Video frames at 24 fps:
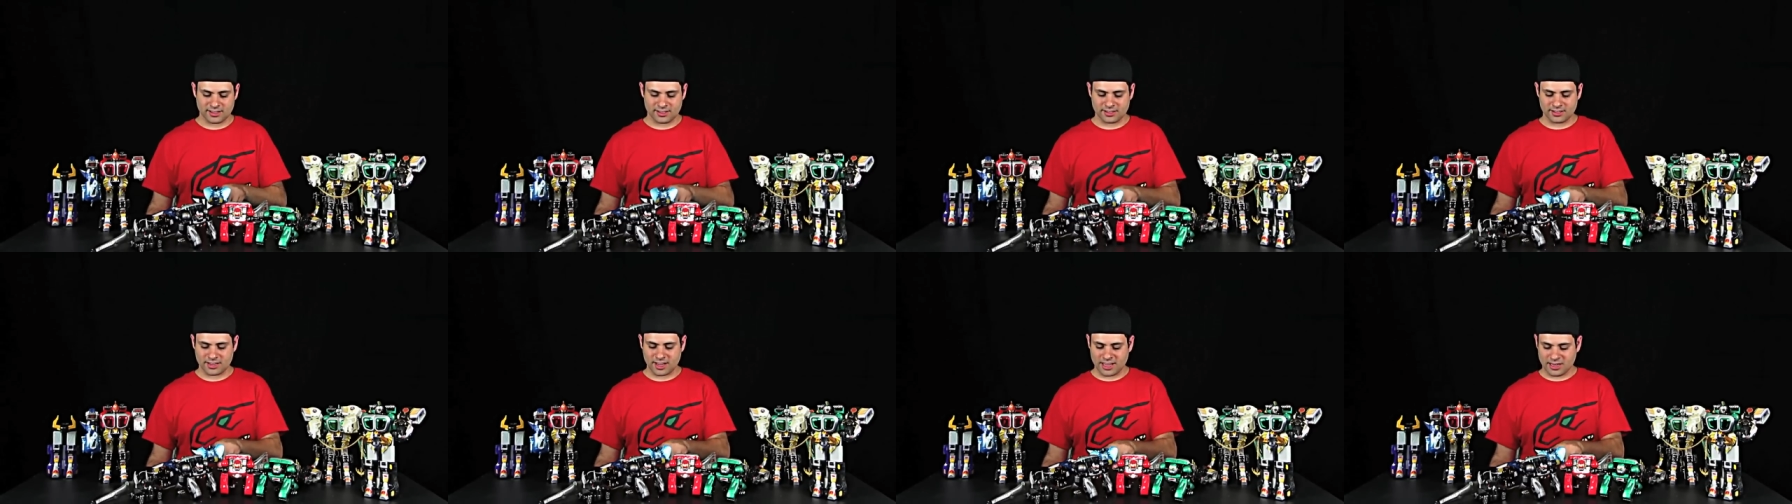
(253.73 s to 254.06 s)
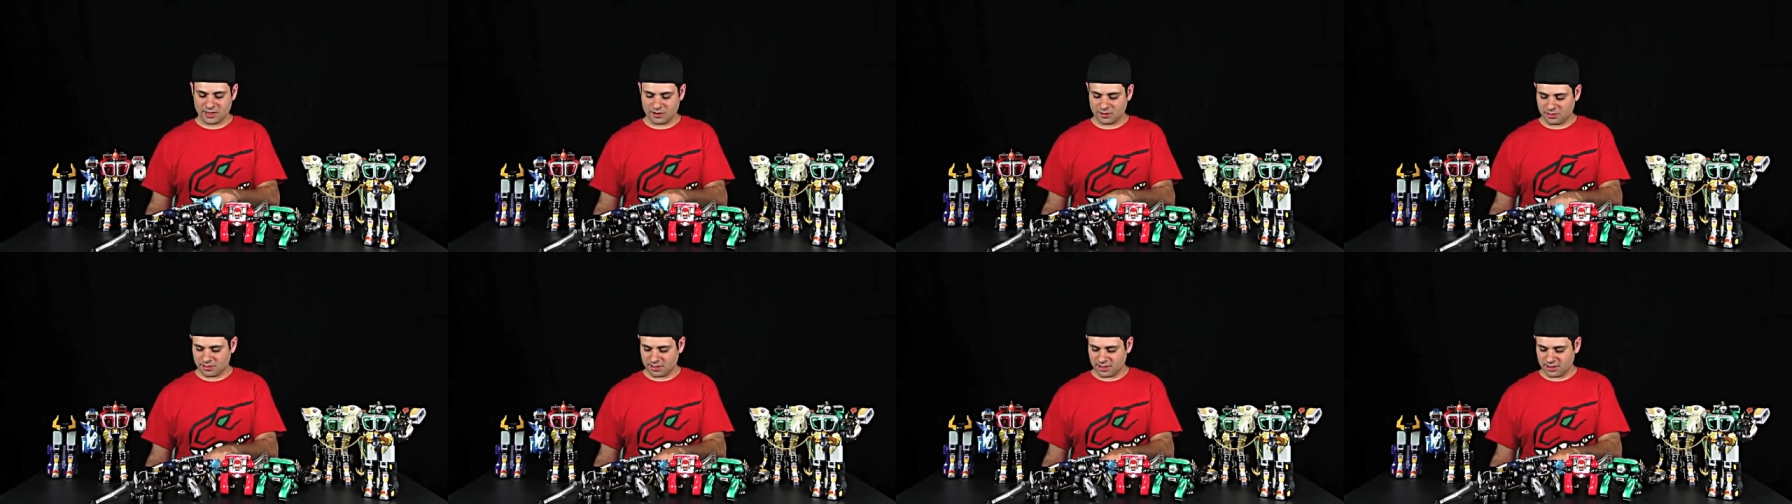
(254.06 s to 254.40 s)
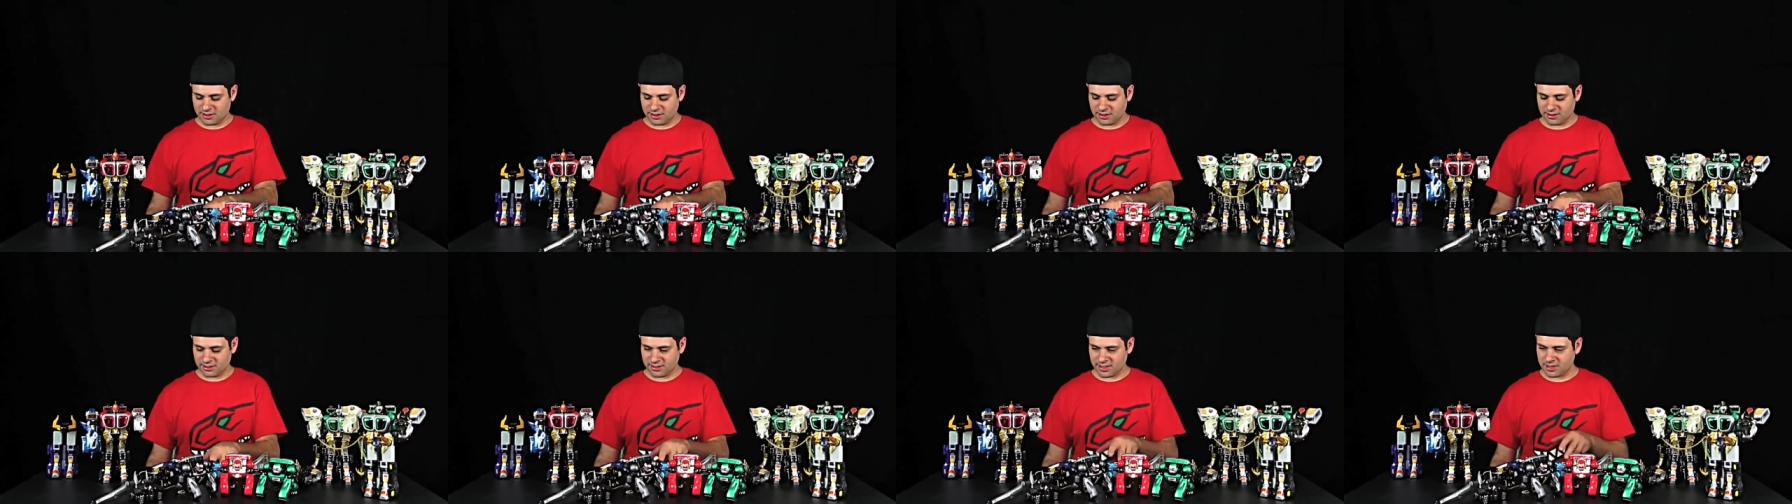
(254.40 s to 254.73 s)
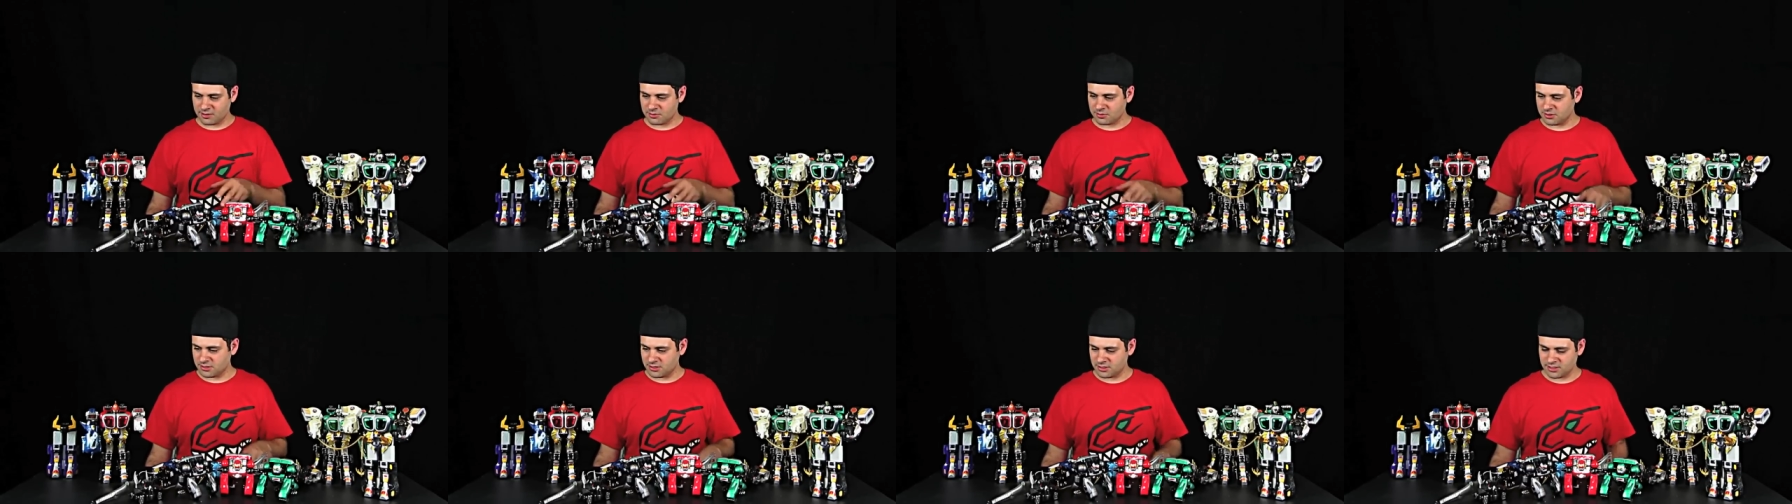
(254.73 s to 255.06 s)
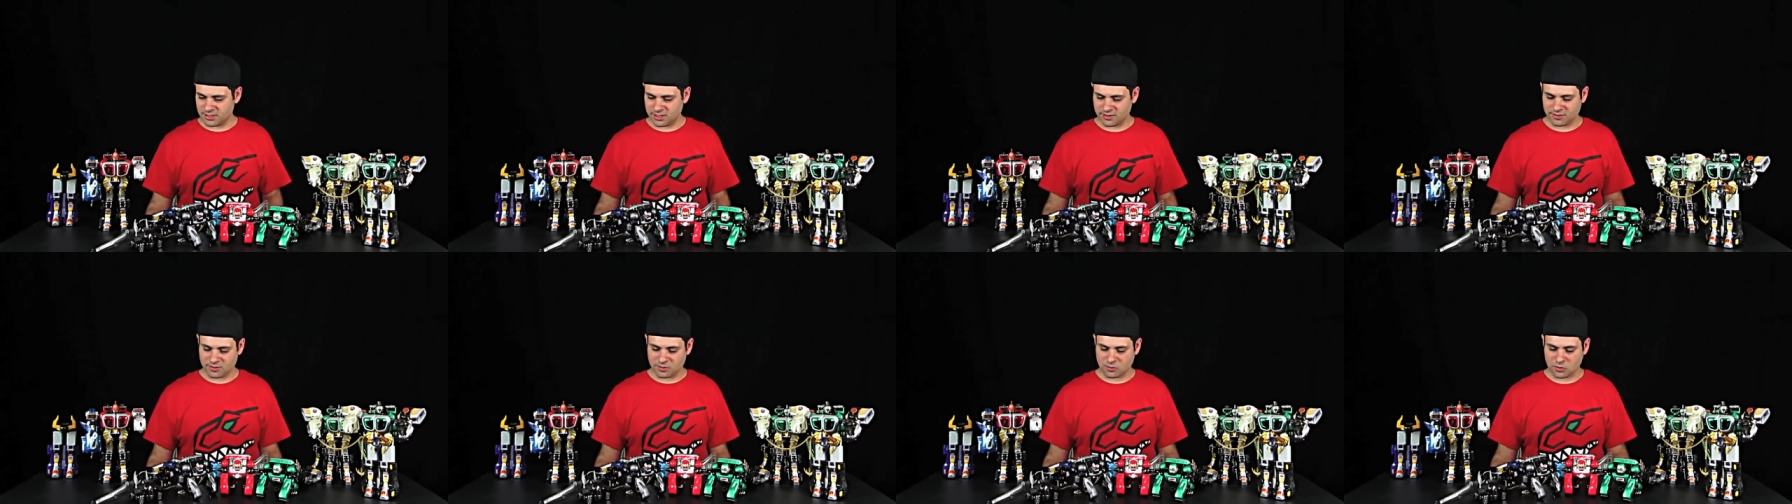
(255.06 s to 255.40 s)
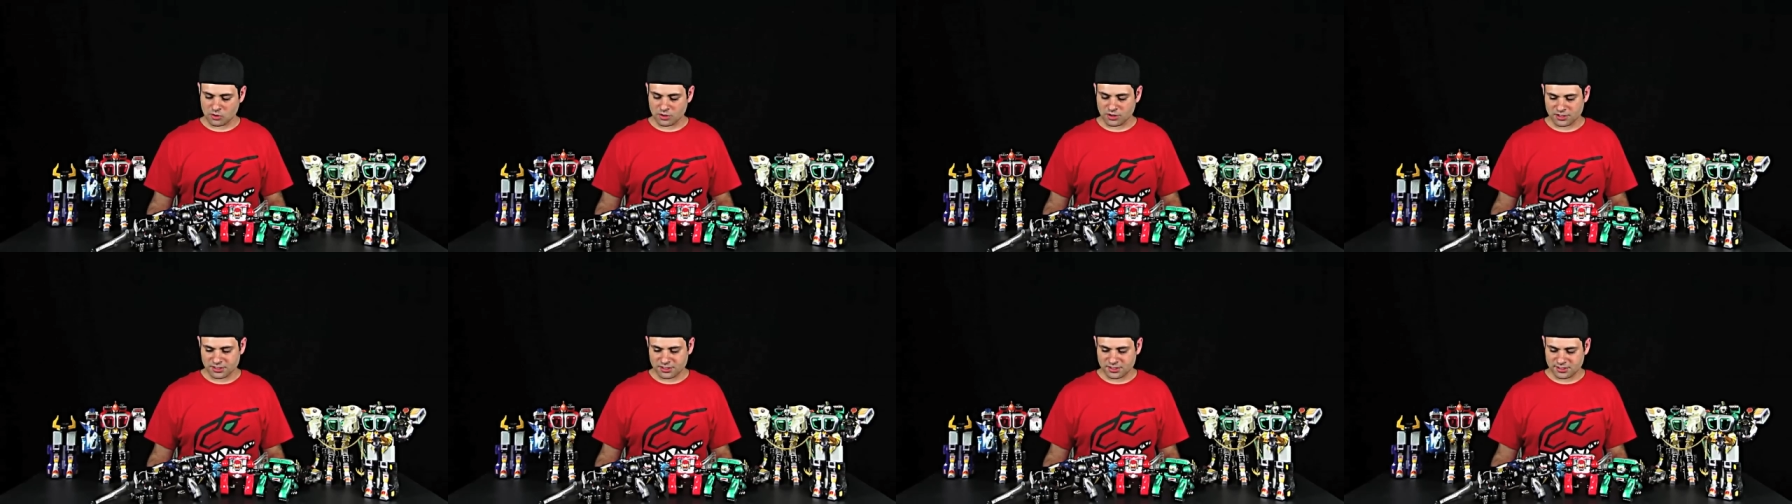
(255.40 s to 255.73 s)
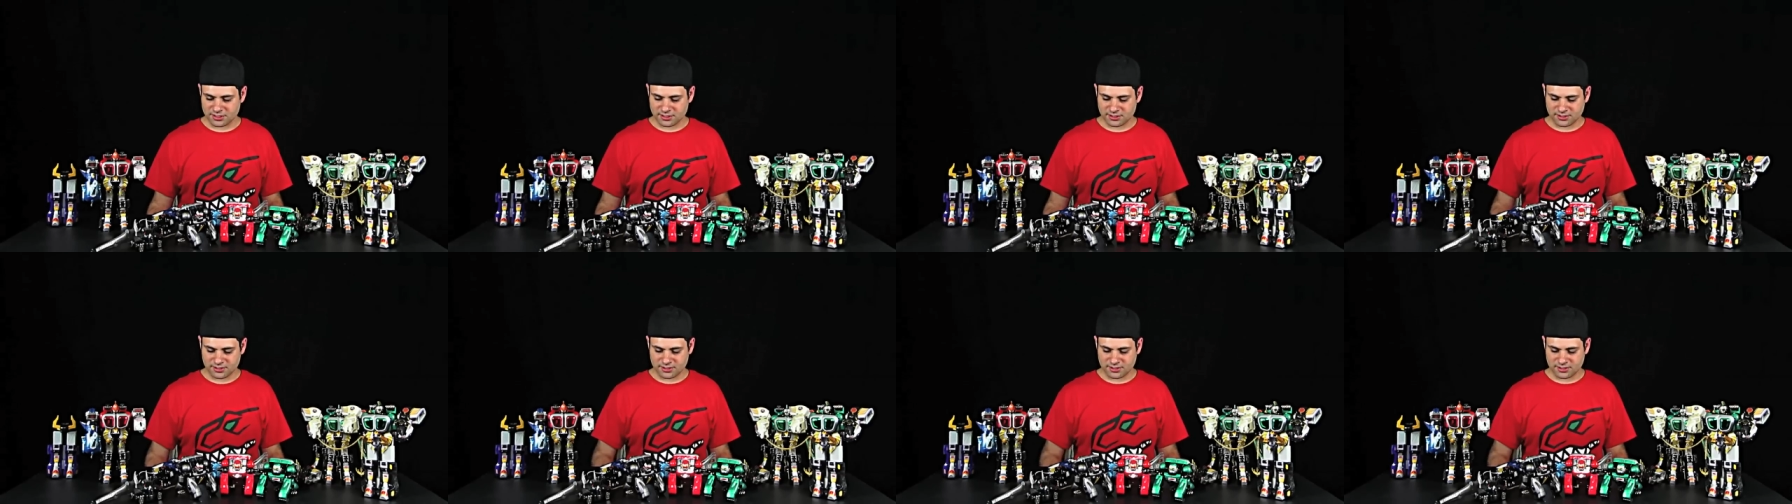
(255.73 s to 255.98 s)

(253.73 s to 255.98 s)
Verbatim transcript: in Dino Thunder. That was even worse.